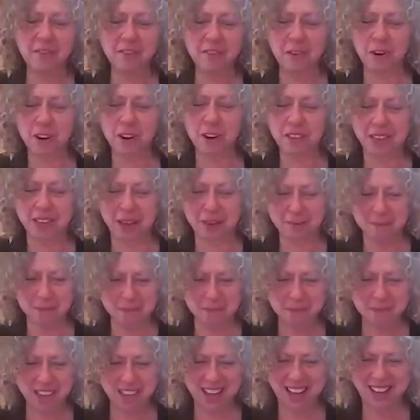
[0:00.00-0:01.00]
for
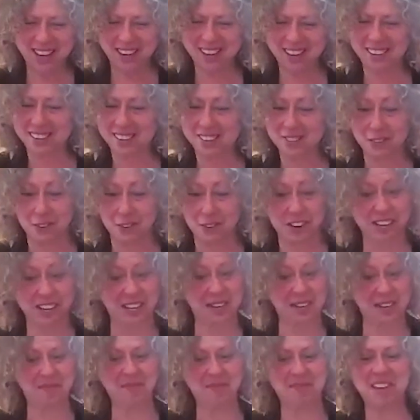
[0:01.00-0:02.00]
them and for
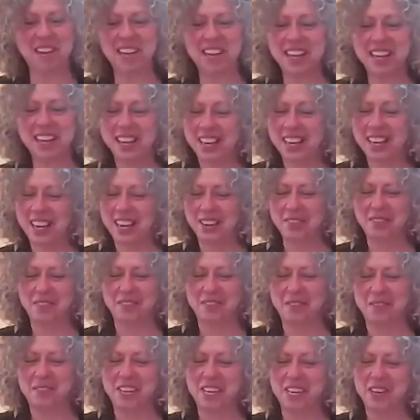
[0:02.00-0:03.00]
him
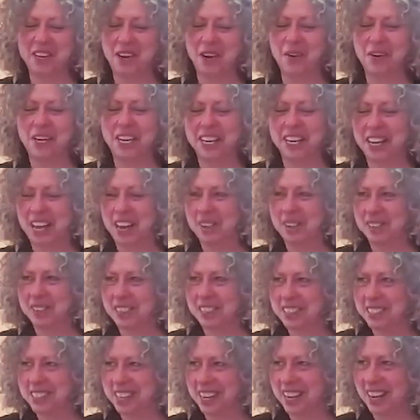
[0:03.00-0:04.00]
and for me, knowing I
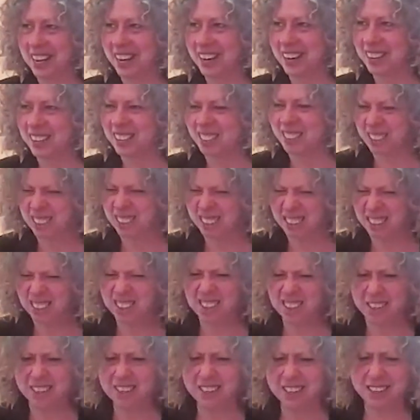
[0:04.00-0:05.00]
was there
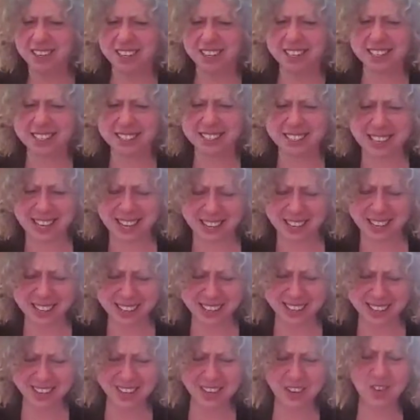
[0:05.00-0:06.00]

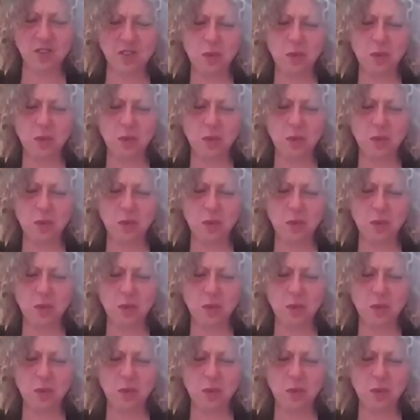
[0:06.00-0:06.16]
instead.